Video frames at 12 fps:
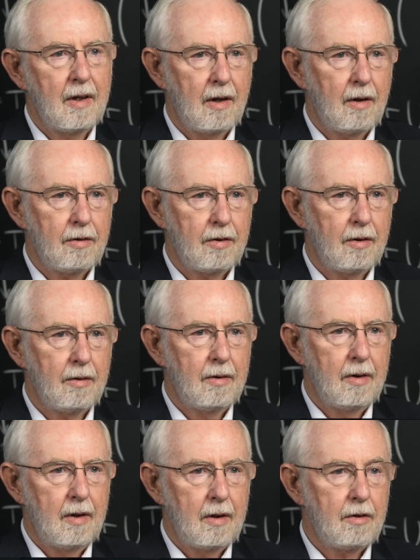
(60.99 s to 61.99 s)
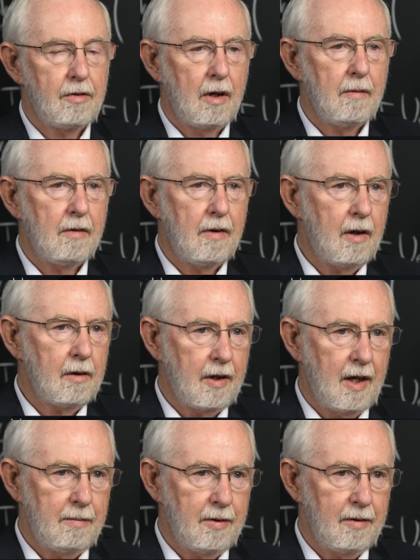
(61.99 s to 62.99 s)
and also the sum of all
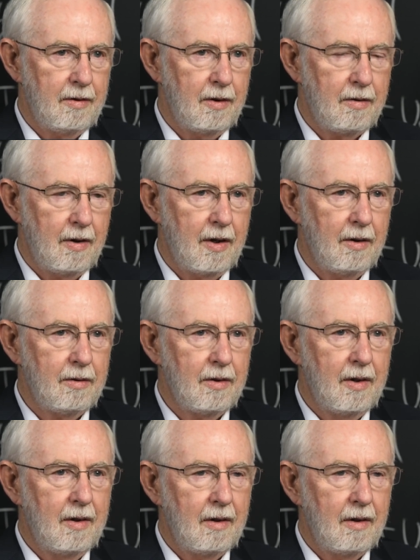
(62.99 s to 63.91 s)
types of neutrinos,